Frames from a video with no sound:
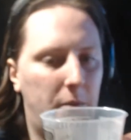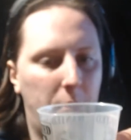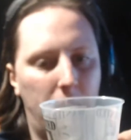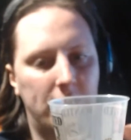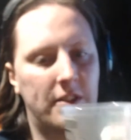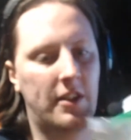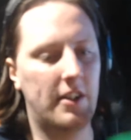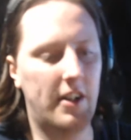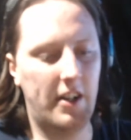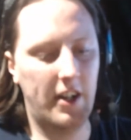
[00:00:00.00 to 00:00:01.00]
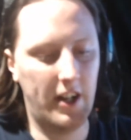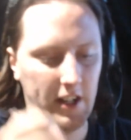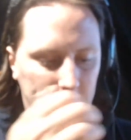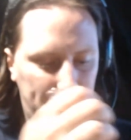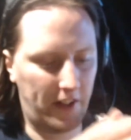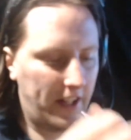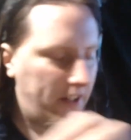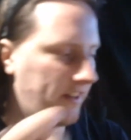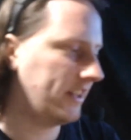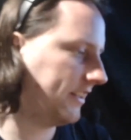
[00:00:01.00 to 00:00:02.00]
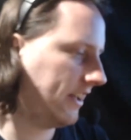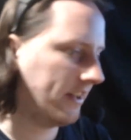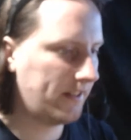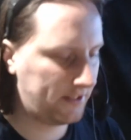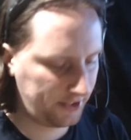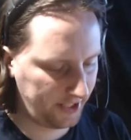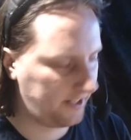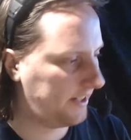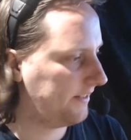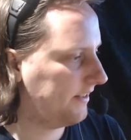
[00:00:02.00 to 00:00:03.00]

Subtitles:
water to there, stir it like crazy, chill it.